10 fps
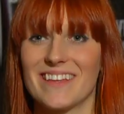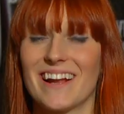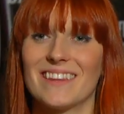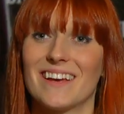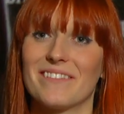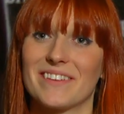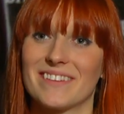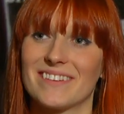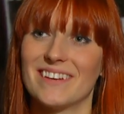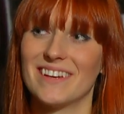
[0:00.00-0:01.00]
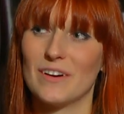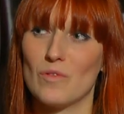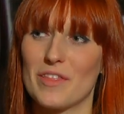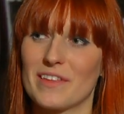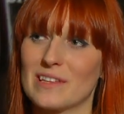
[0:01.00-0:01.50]
that I love. And
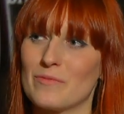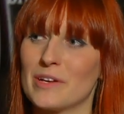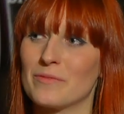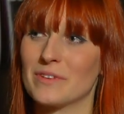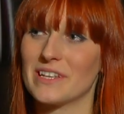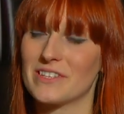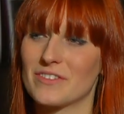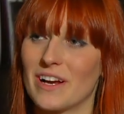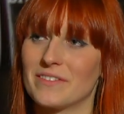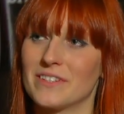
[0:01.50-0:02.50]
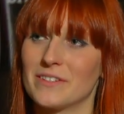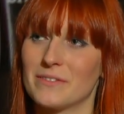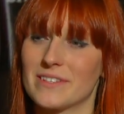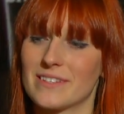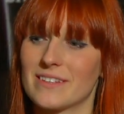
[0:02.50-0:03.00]
one thing that we really strive to
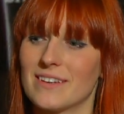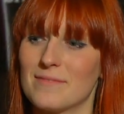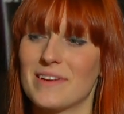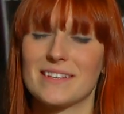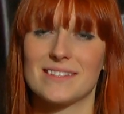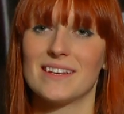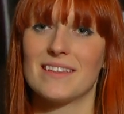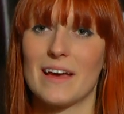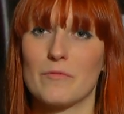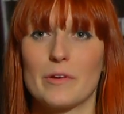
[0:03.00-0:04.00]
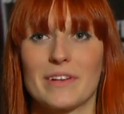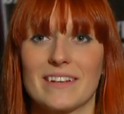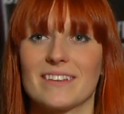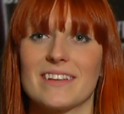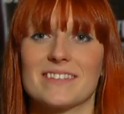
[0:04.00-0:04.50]
do is make a CD that we would
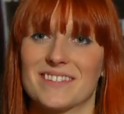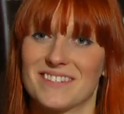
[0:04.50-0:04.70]
like to listen